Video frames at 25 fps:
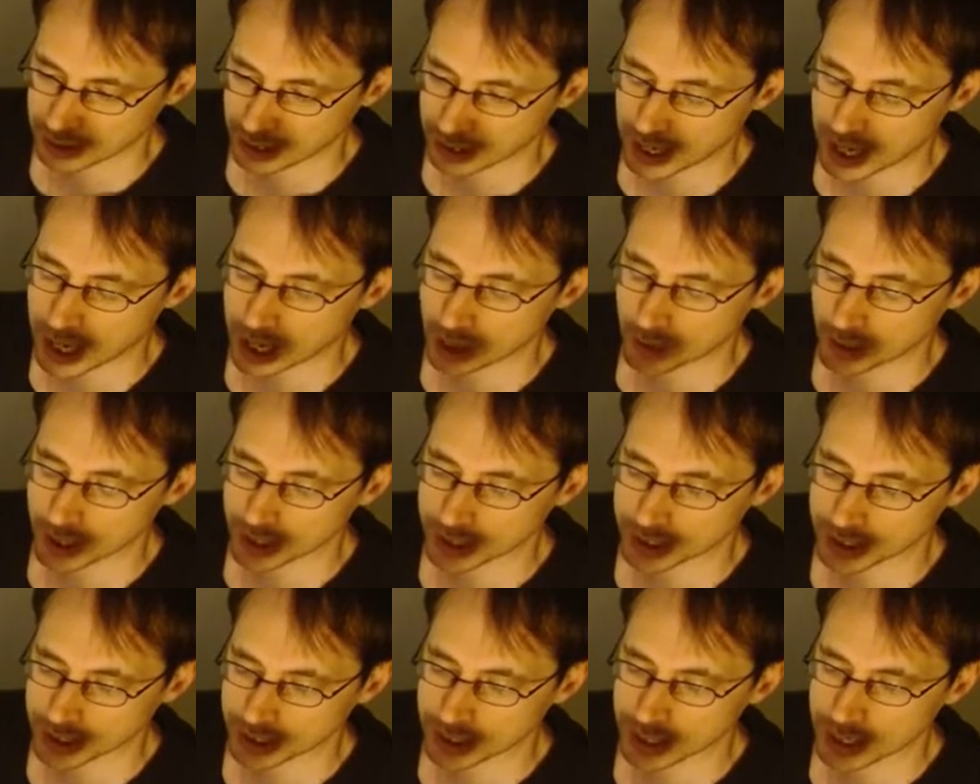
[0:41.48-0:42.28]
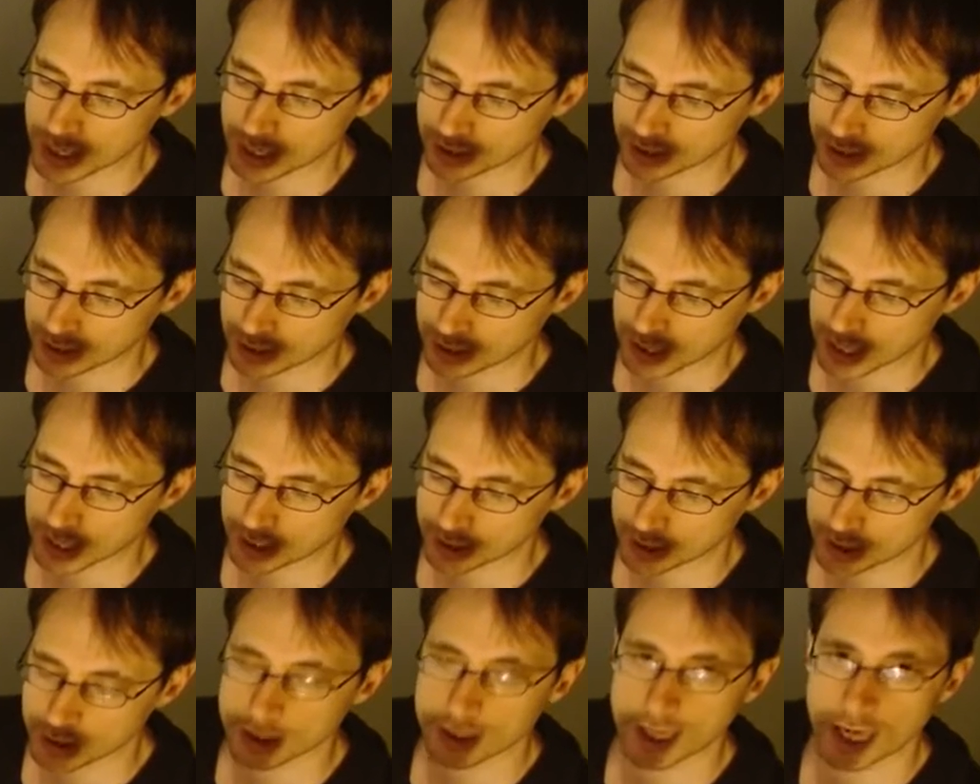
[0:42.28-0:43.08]
how I
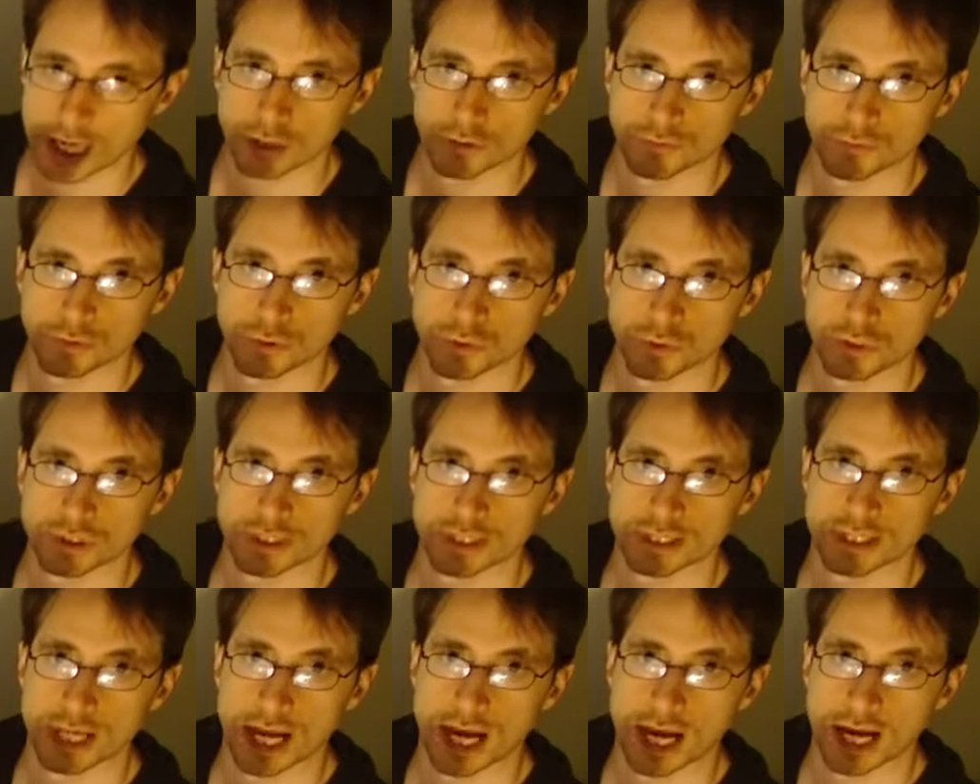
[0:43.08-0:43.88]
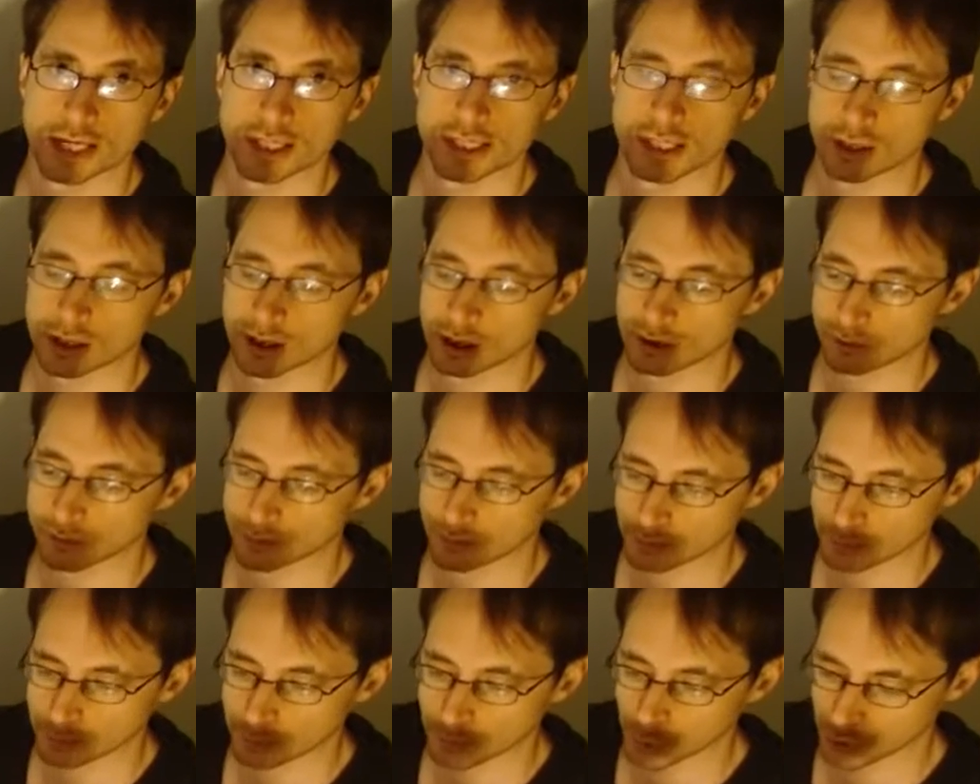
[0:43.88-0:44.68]
actually kind of use this idea
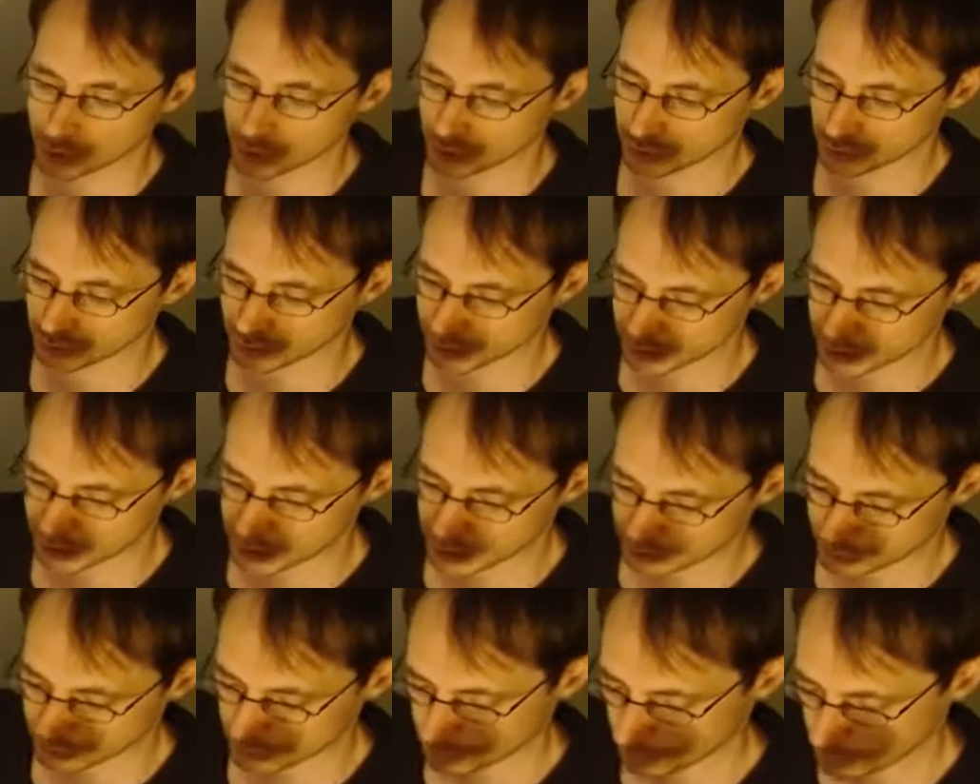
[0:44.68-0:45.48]
of modules.